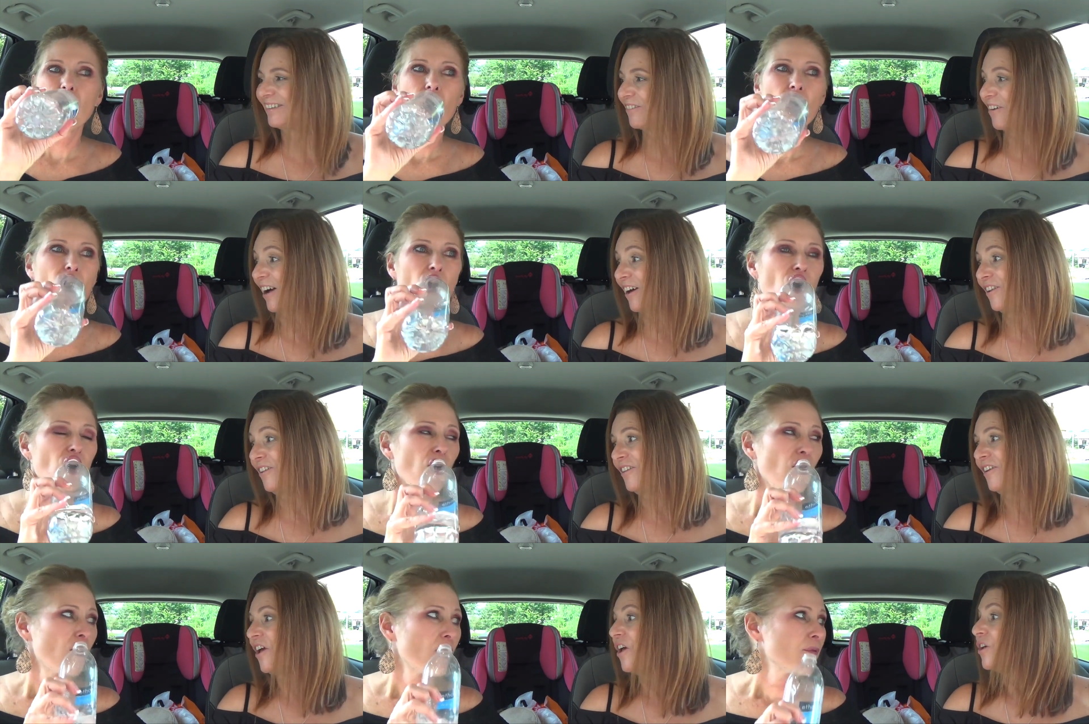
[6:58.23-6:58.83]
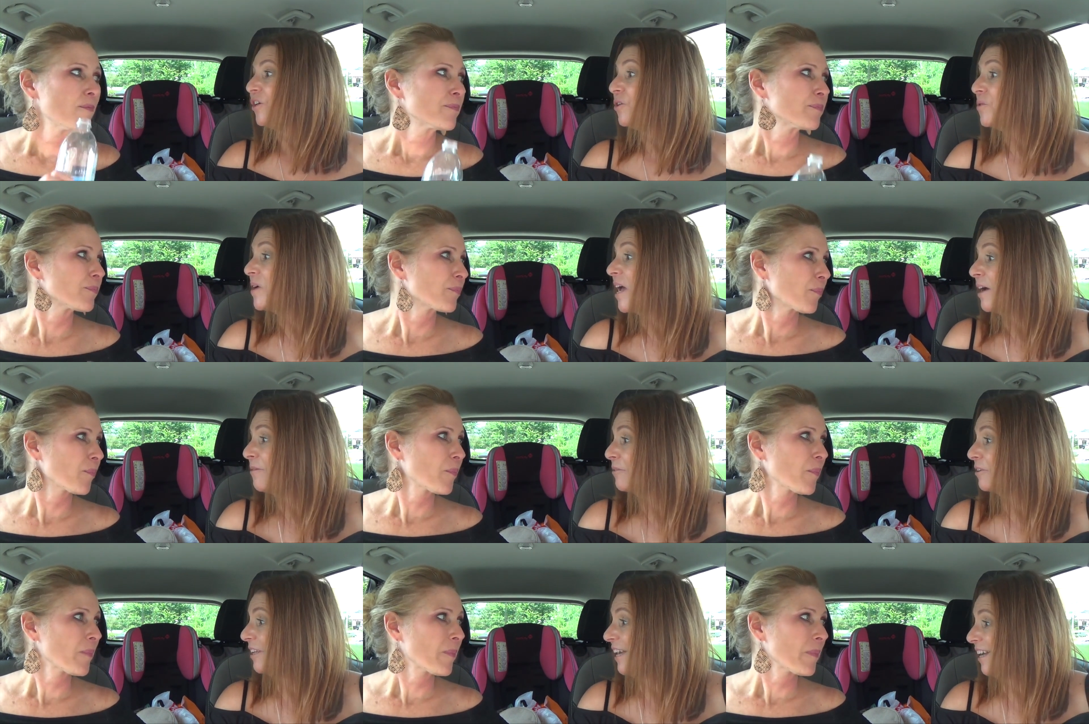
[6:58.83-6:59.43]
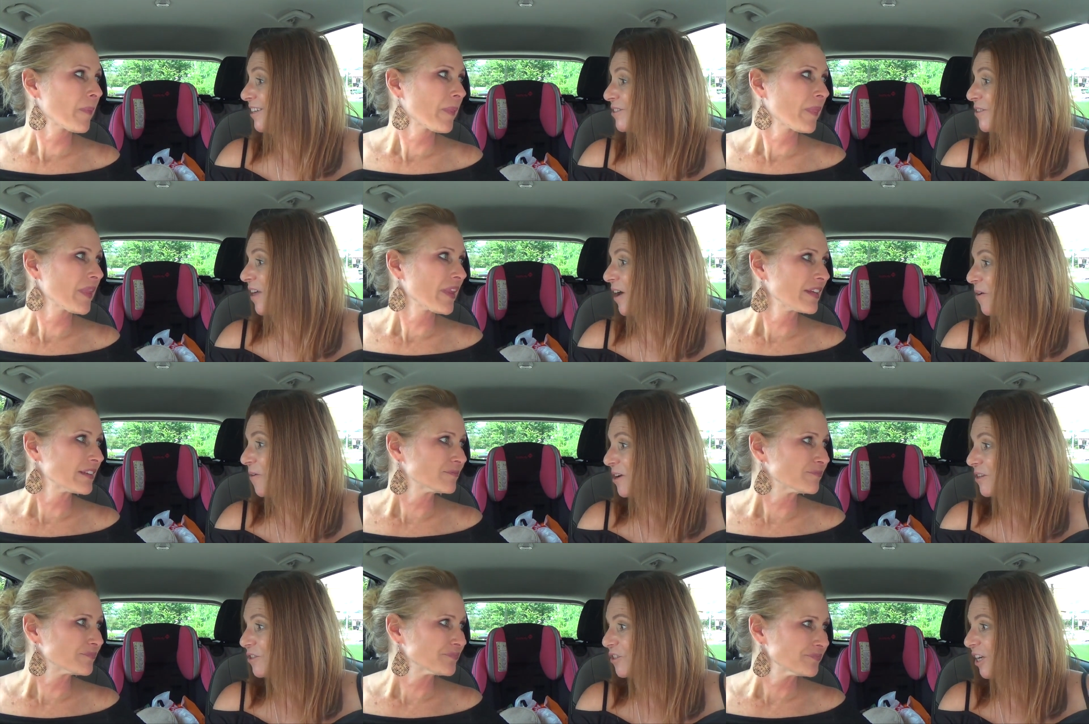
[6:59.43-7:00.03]
Speaker 1: well, you can't really answer
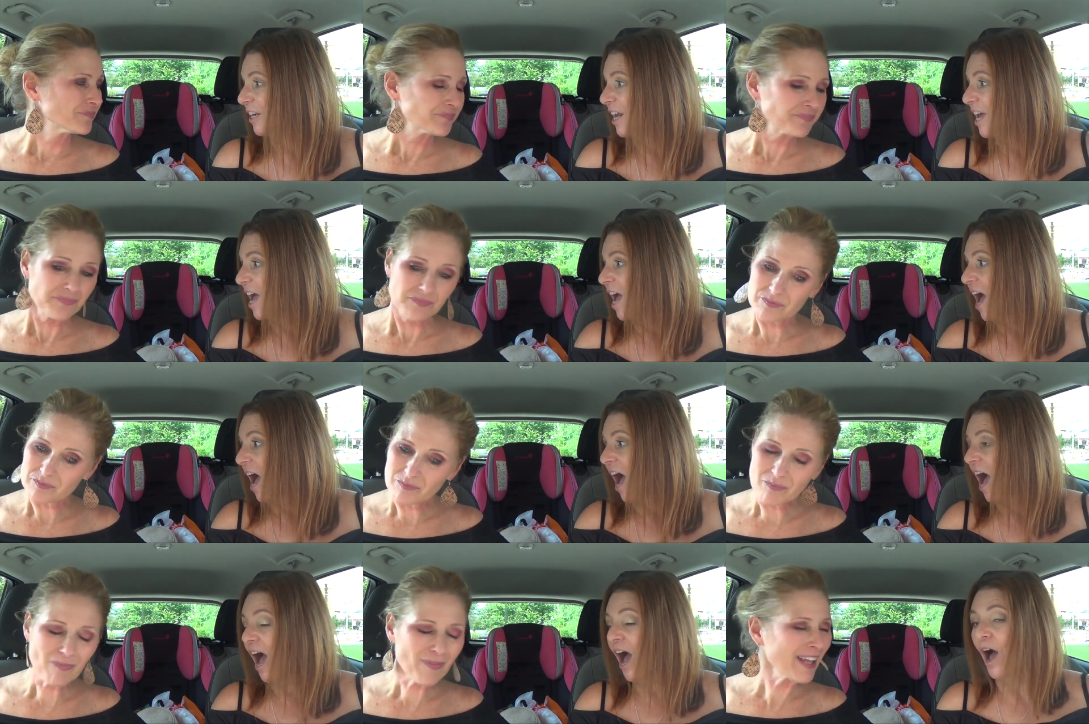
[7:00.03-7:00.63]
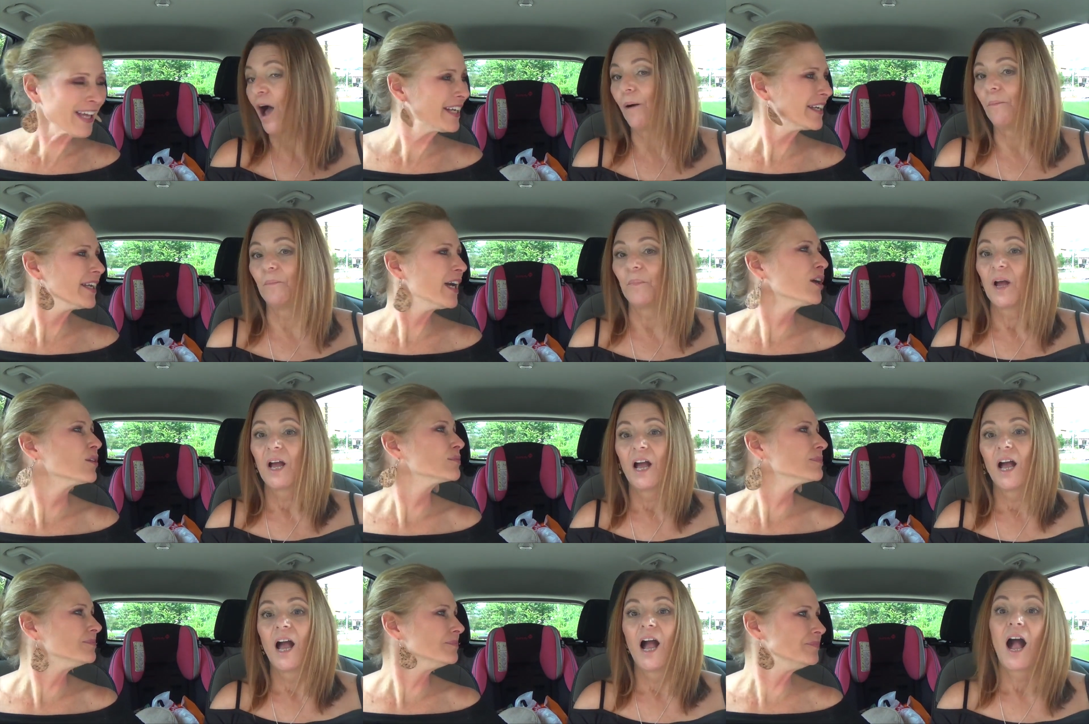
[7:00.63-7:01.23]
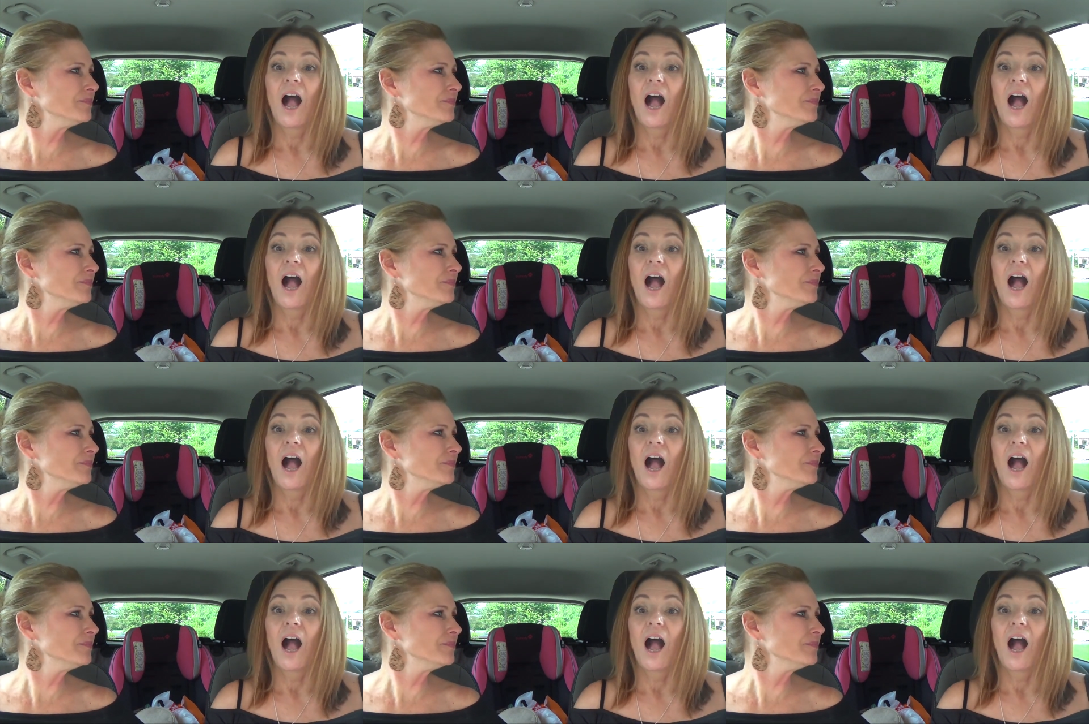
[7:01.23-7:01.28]
that question. Um, no.